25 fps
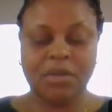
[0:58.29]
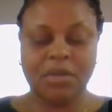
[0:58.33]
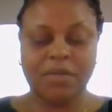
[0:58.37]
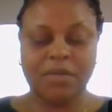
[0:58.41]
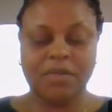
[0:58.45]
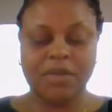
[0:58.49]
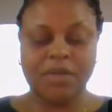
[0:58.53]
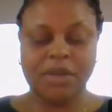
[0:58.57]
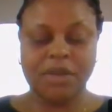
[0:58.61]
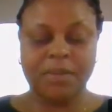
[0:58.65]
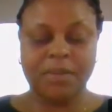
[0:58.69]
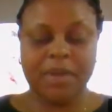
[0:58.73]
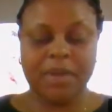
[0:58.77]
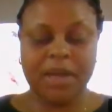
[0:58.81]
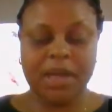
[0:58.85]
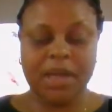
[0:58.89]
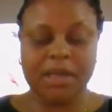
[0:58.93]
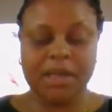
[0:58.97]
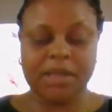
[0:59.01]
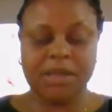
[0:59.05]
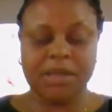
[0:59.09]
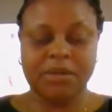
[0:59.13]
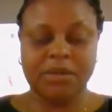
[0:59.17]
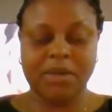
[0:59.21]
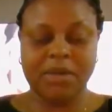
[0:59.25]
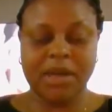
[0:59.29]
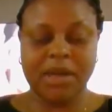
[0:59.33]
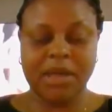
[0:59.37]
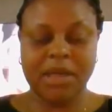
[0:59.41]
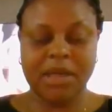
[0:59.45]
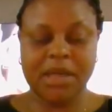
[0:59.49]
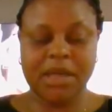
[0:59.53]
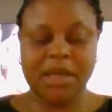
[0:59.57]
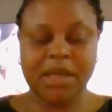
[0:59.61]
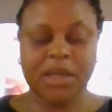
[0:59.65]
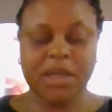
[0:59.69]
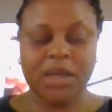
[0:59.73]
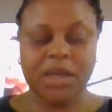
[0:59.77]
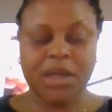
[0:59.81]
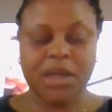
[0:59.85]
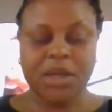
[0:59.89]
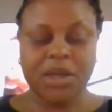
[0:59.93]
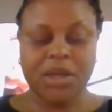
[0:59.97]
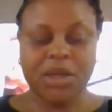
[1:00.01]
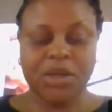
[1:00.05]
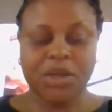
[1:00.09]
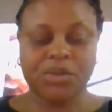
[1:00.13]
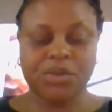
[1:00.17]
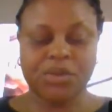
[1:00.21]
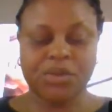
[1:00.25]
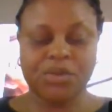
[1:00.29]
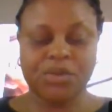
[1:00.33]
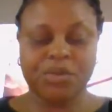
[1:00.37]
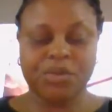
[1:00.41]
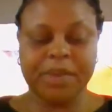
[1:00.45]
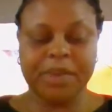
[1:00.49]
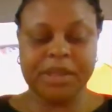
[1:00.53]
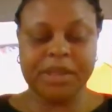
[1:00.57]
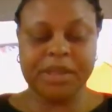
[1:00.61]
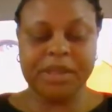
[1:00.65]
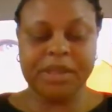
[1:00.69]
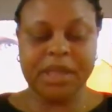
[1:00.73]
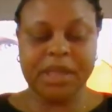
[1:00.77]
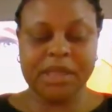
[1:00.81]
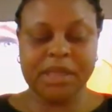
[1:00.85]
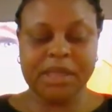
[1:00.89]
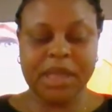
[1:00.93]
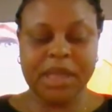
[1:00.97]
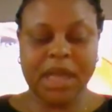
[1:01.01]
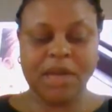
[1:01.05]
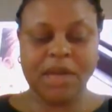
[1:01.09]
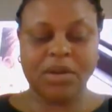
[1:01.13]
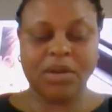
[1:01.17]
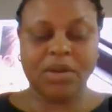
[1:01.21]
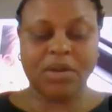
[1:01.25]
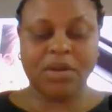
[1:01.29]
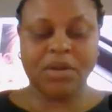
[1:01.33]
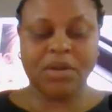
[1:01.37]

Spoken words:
coverage plans directly to patients and